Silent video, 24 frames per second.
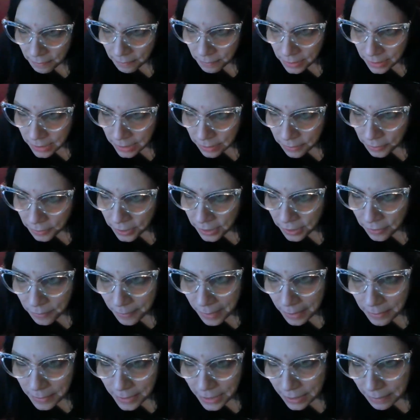Please forgive
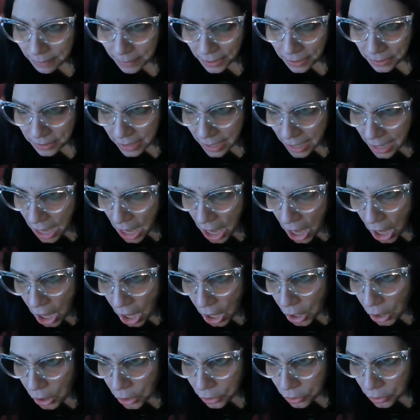my misspells.
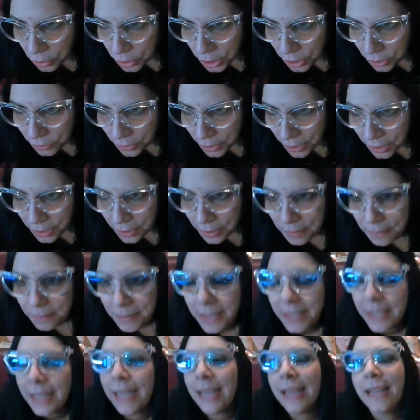Oh,
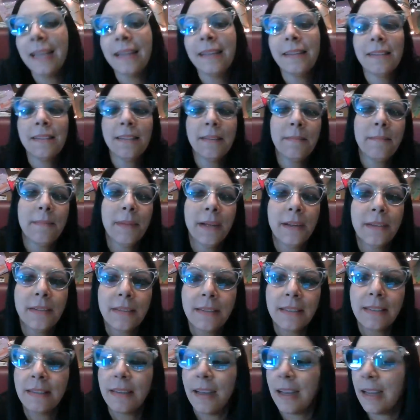but yeah, the
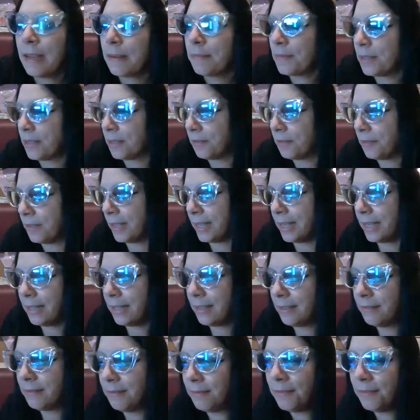embarrassing times of like,